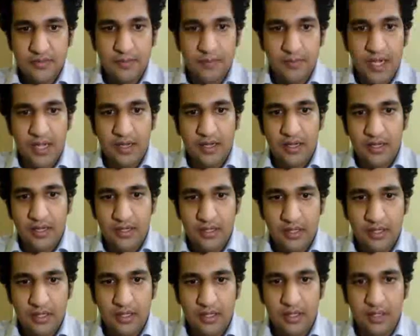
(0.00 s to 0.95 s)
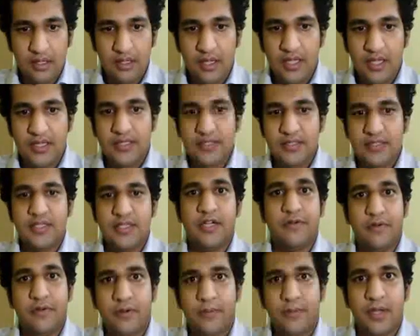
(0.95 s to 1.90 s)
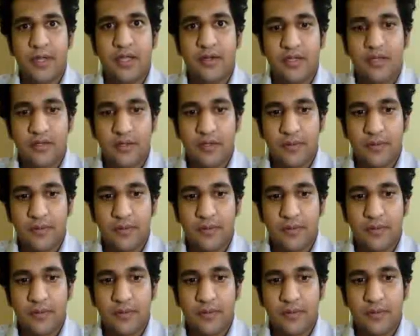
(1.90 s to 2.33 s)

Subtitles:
myelin is central myelin.